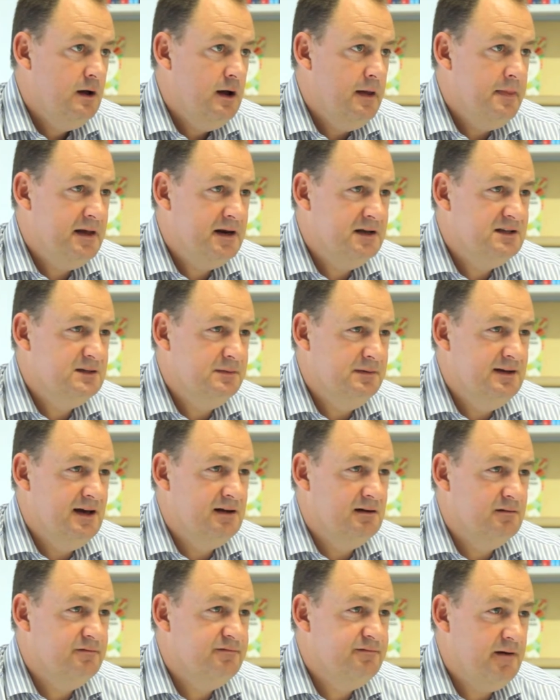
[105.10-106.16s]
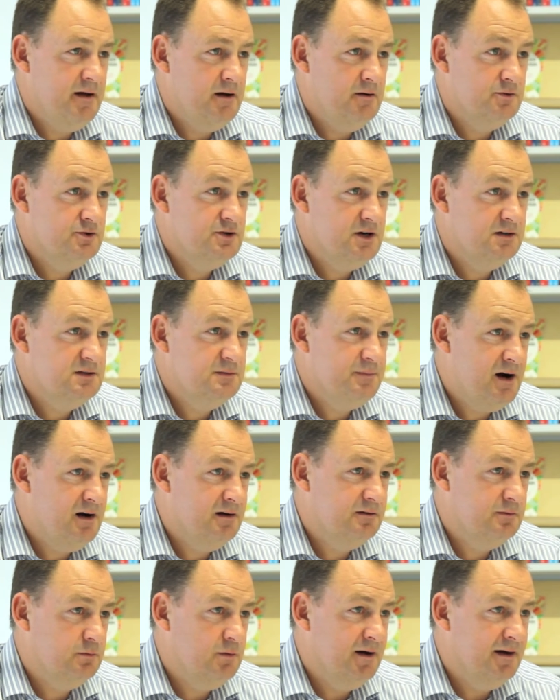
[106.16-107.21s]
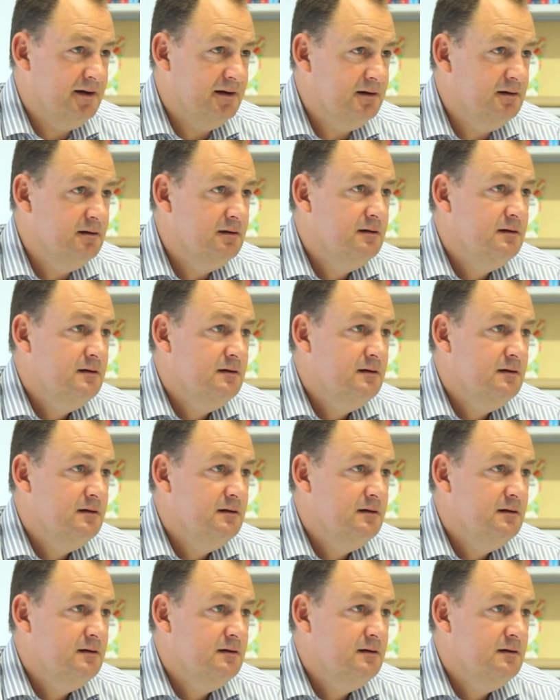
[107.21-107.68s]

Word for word: and that has to be done in a fair and transparent way,